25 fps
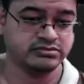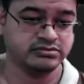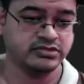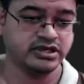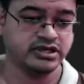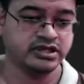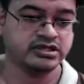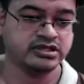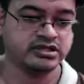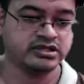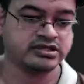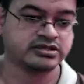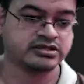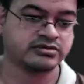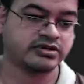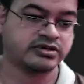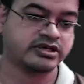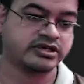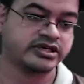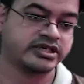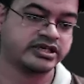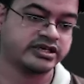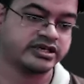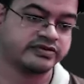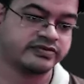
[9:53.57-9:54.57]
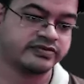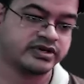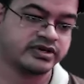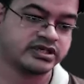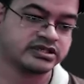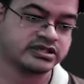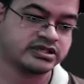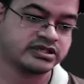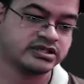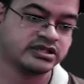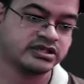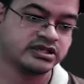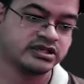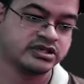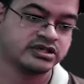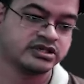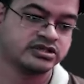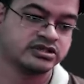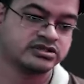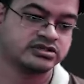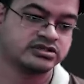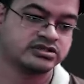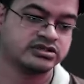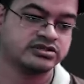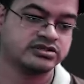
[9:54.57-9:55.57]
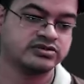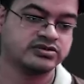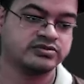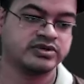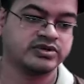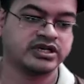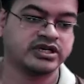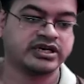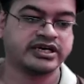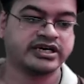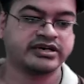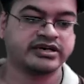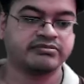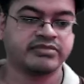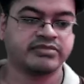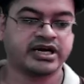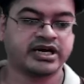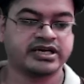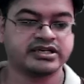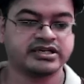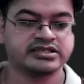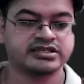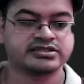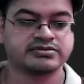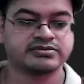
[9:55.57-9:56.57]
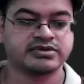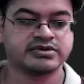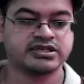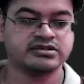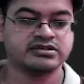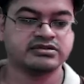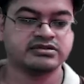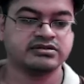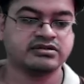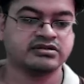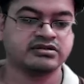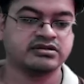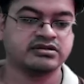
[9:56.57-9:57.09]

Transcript: in this quadratic function. So you will get minus one